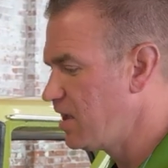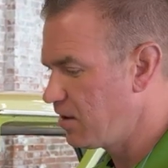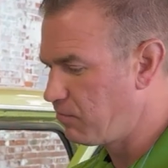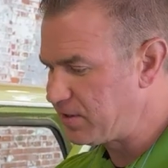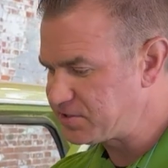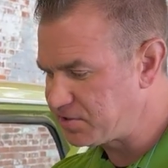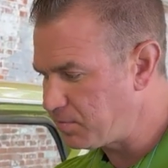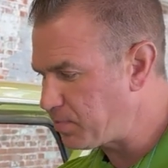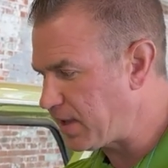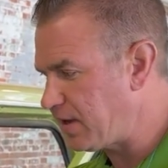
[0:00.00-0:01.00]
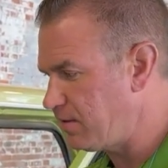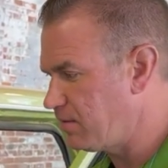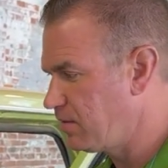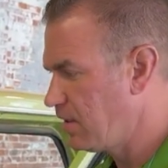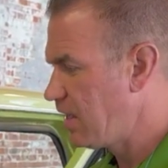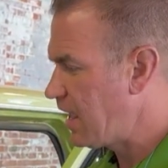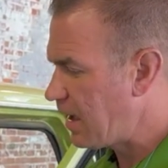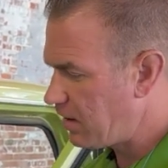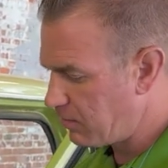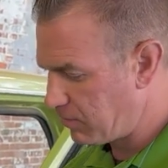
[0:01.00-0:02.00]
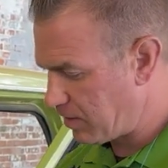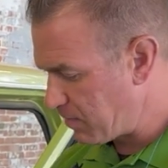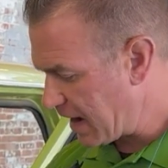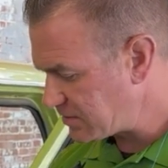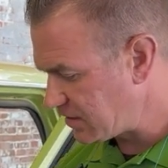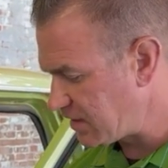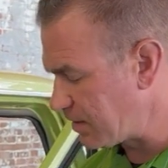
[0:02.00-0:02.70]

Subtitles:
Original paint, a matching